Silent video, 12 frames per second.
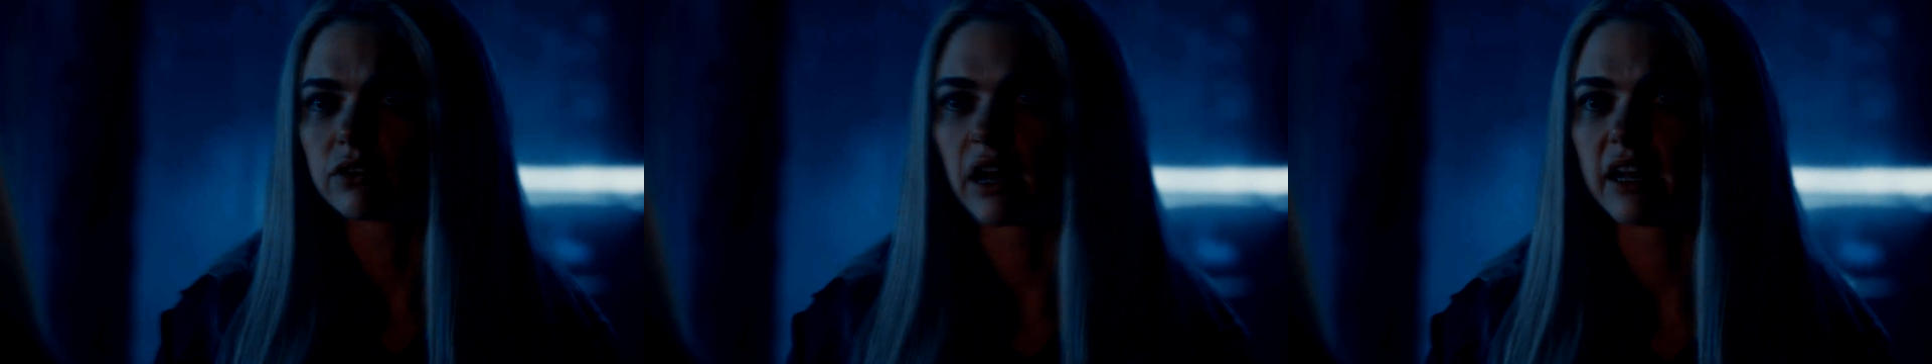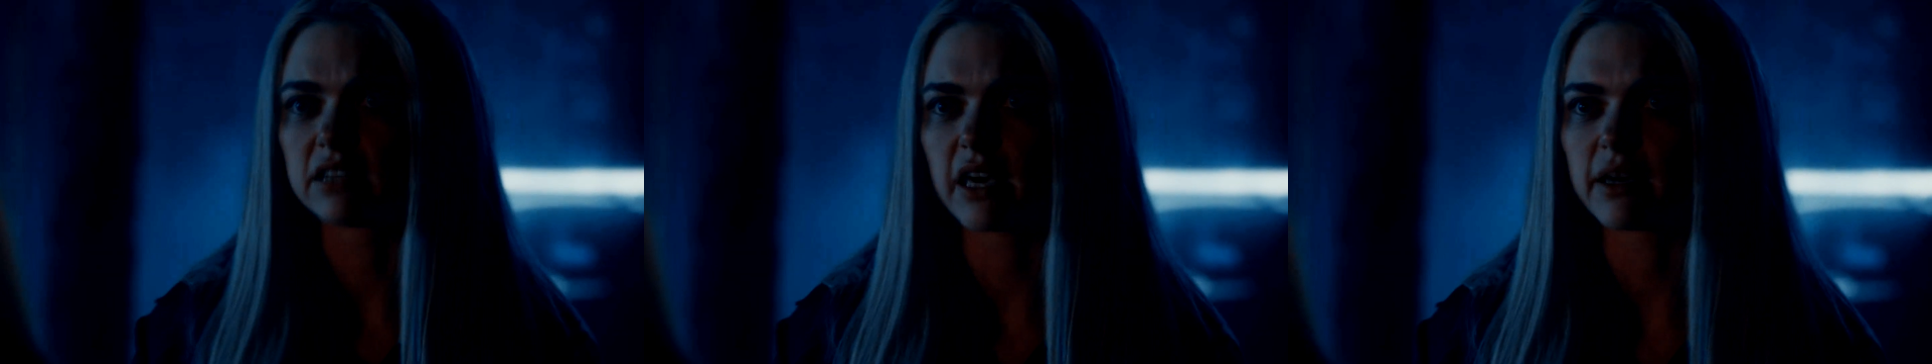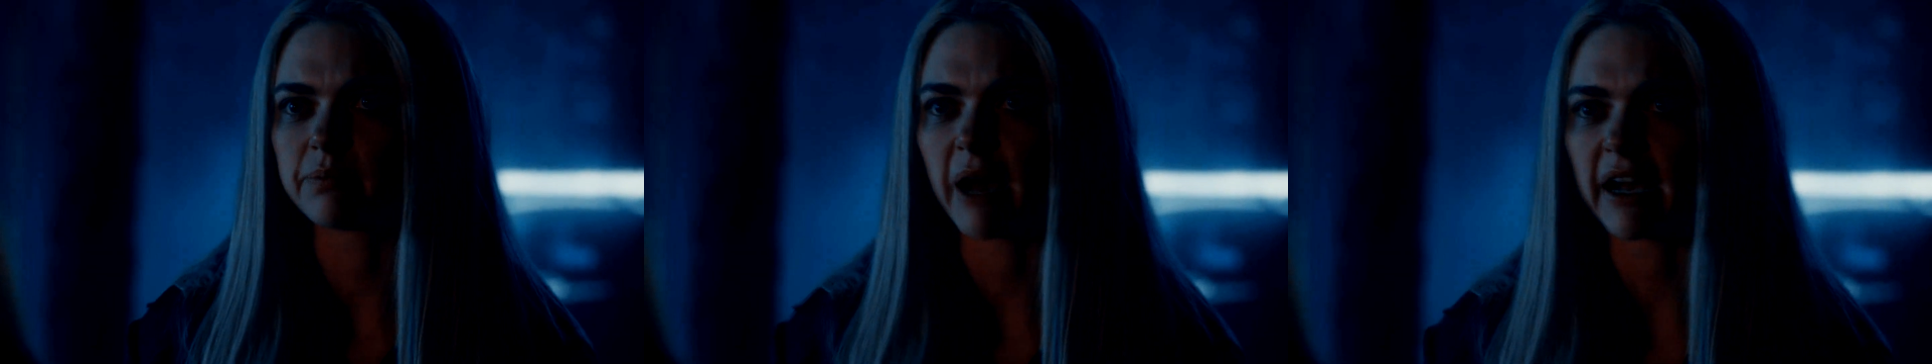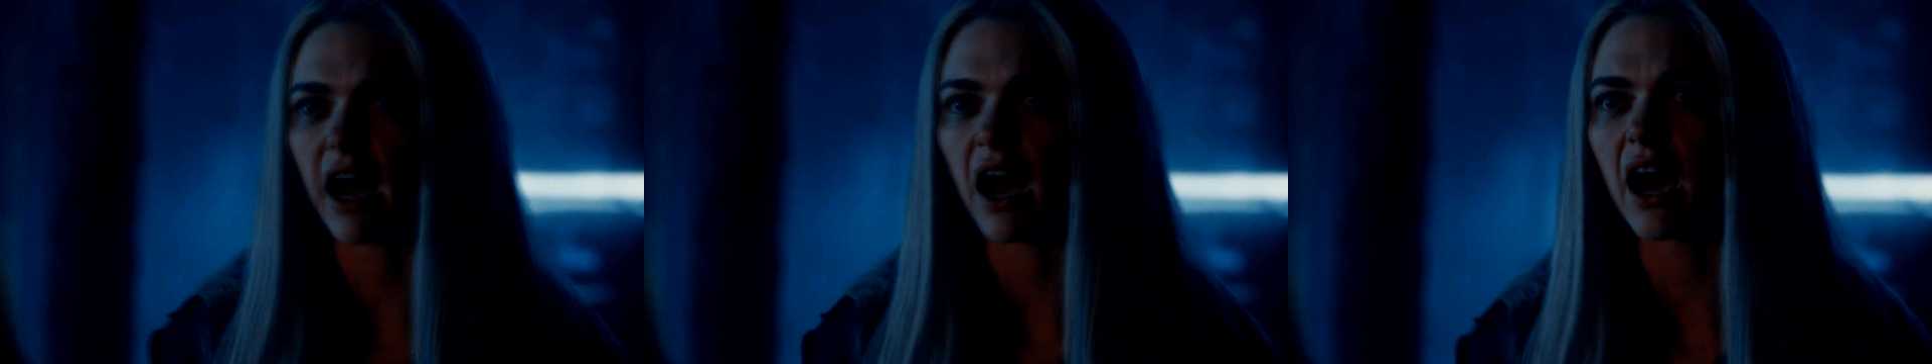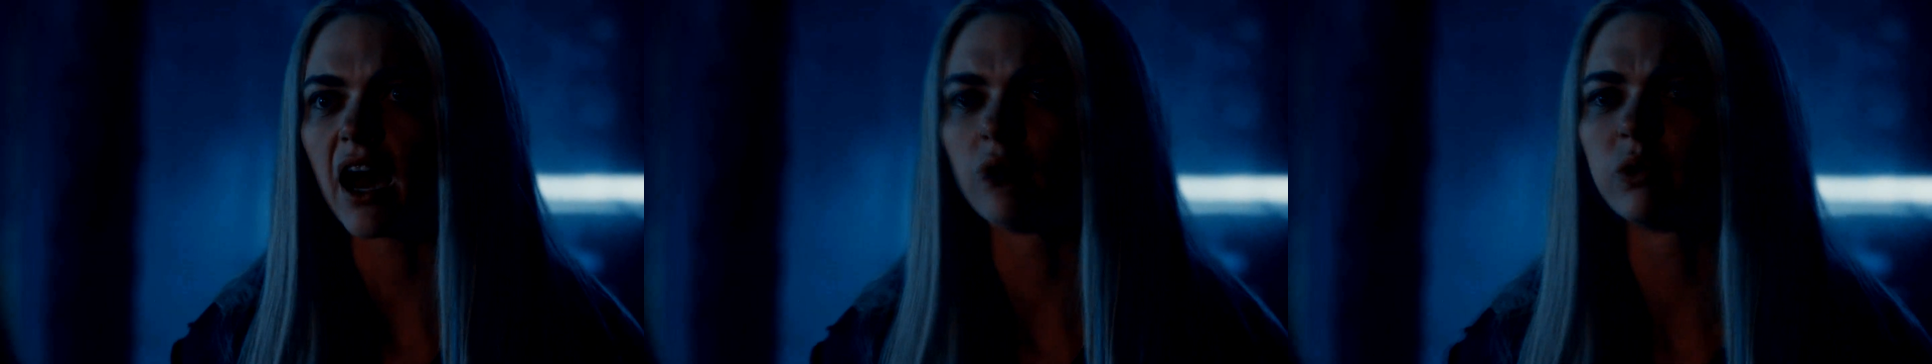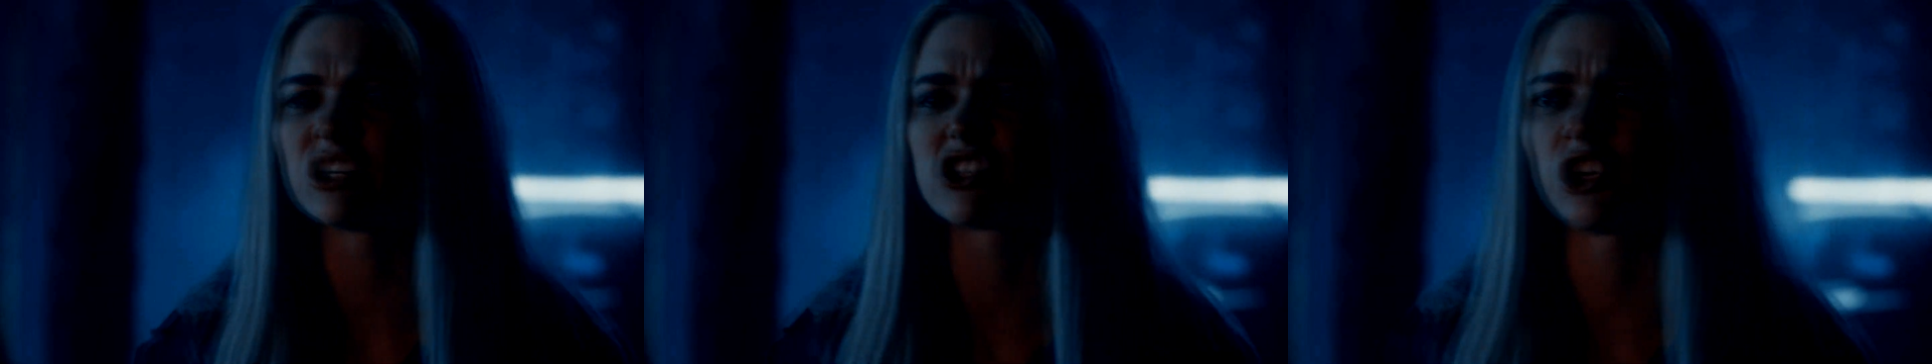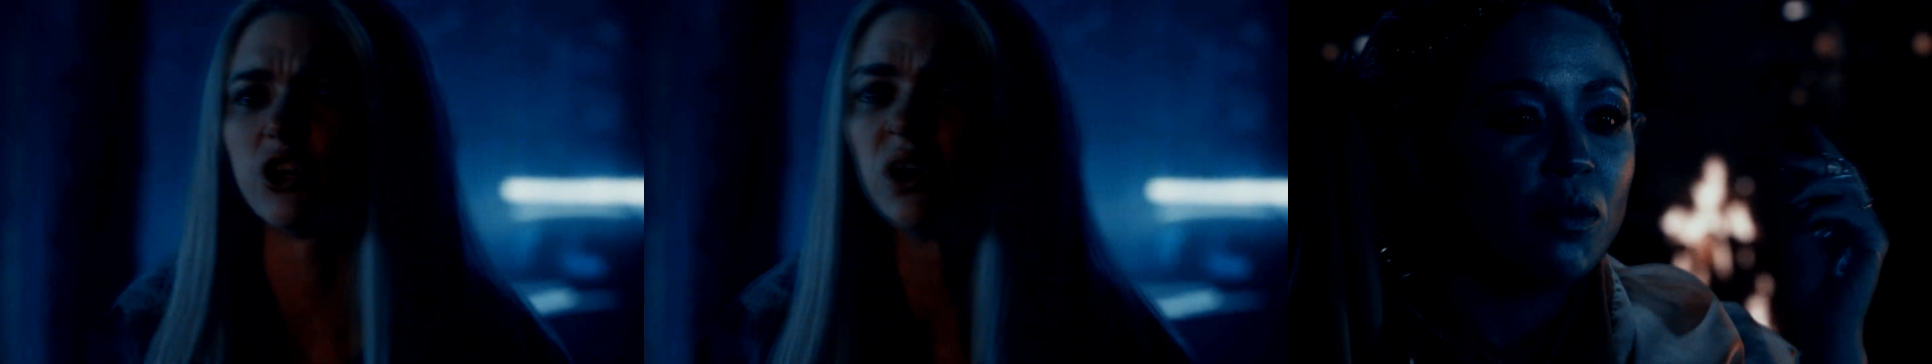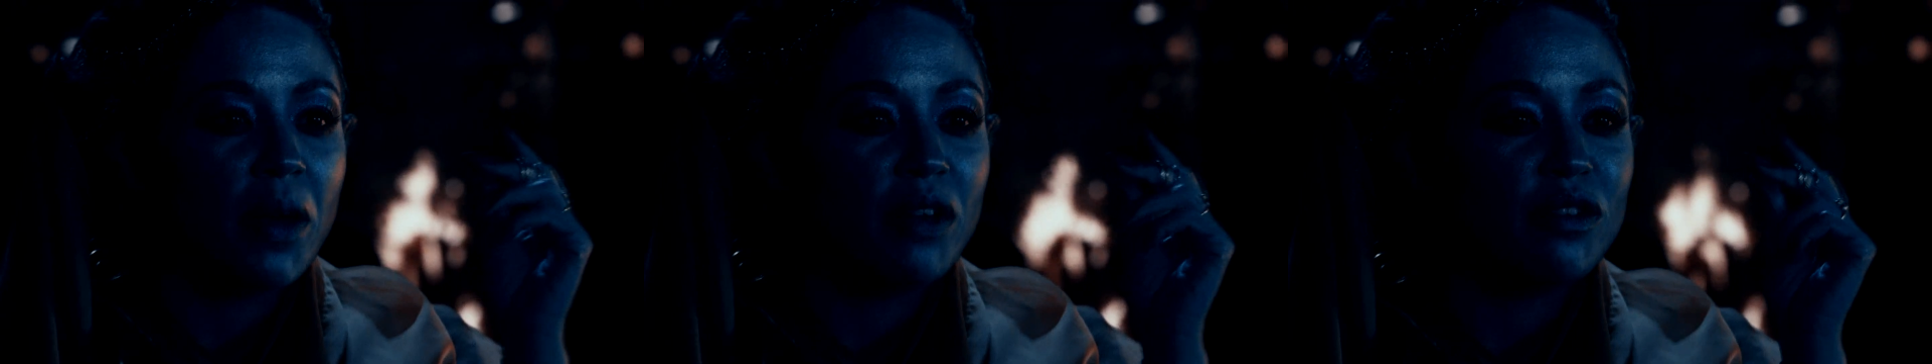I take it back. I, I, I thank you for
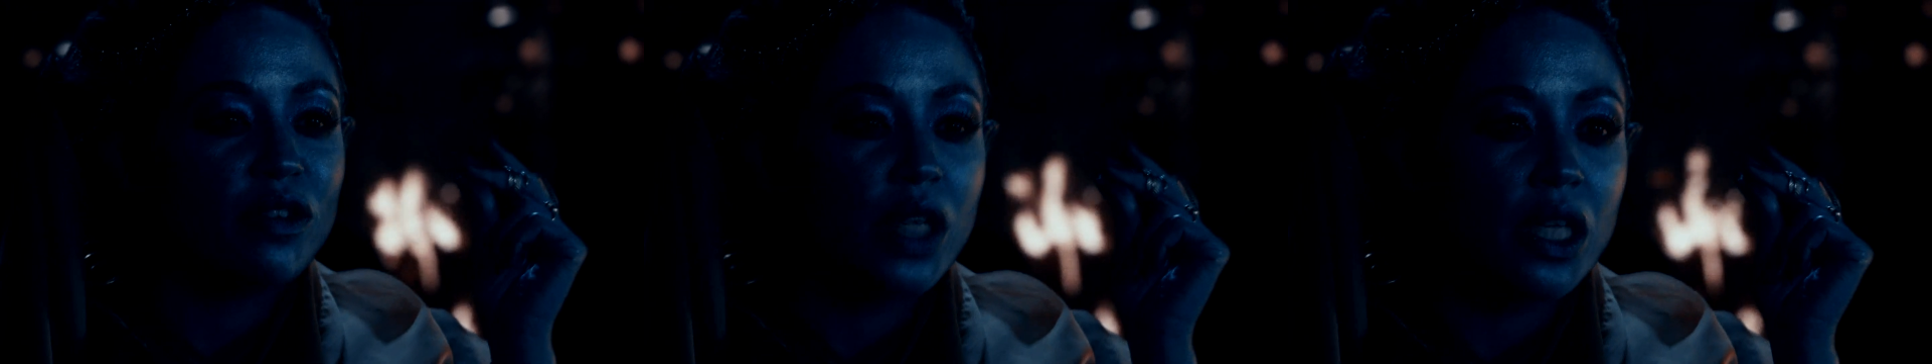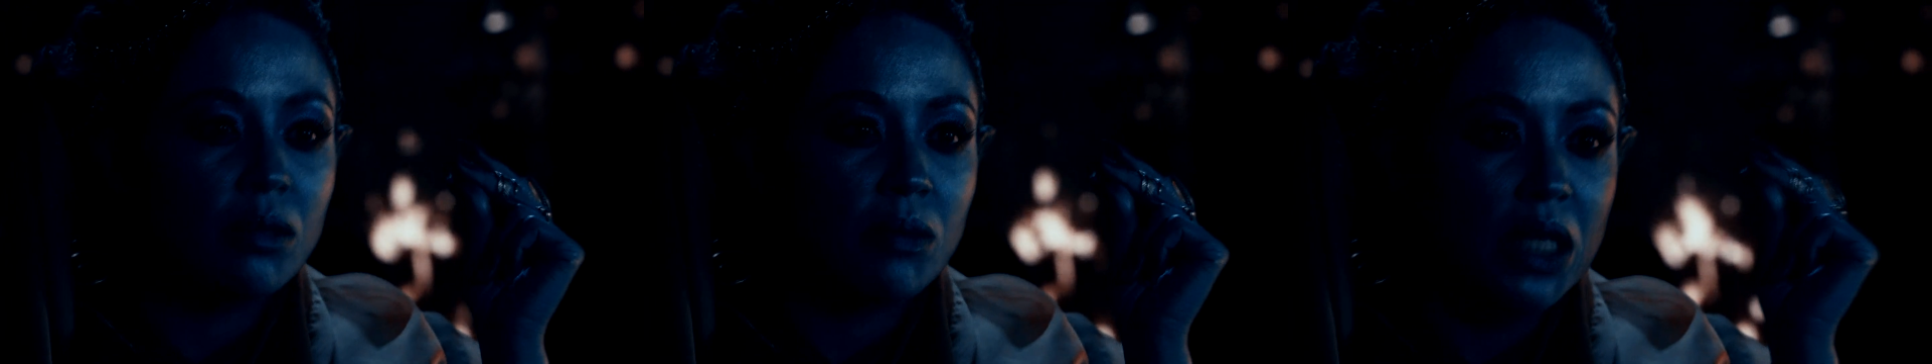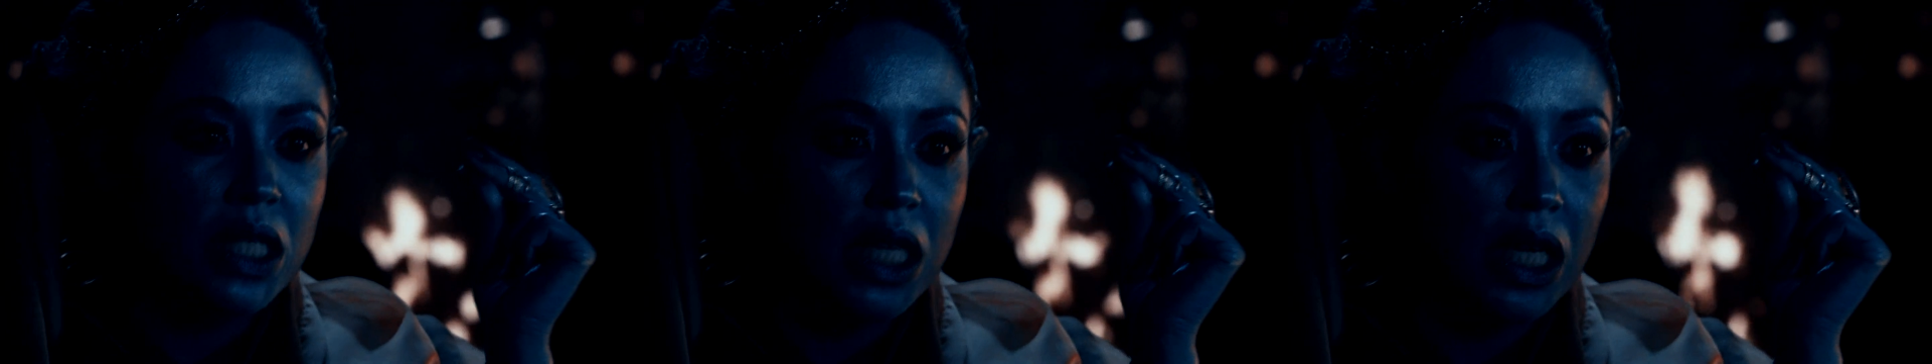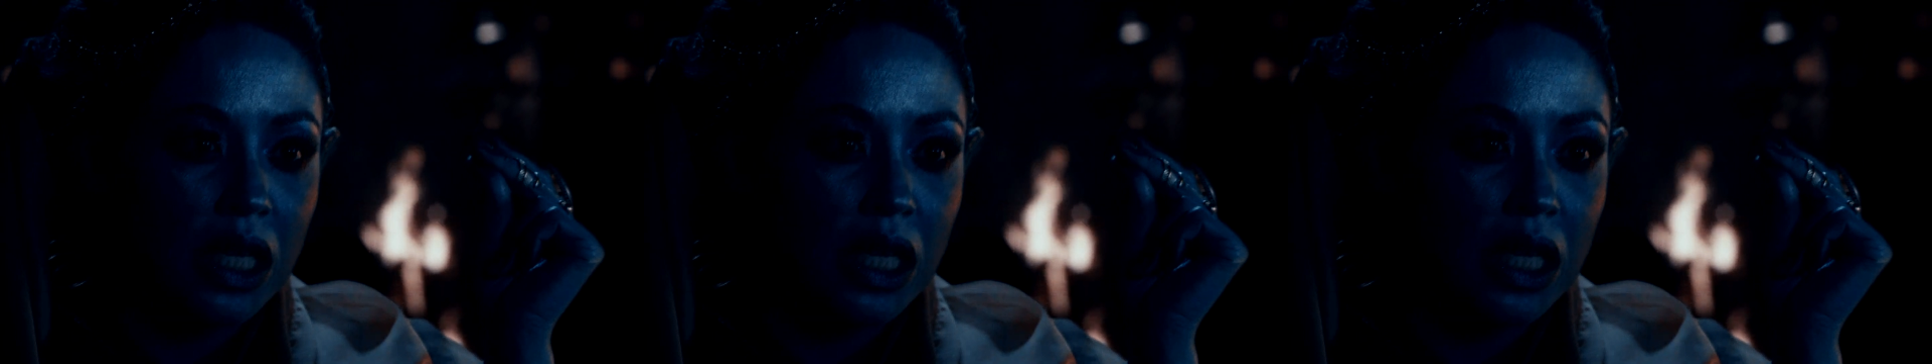my freedom, Lizzie.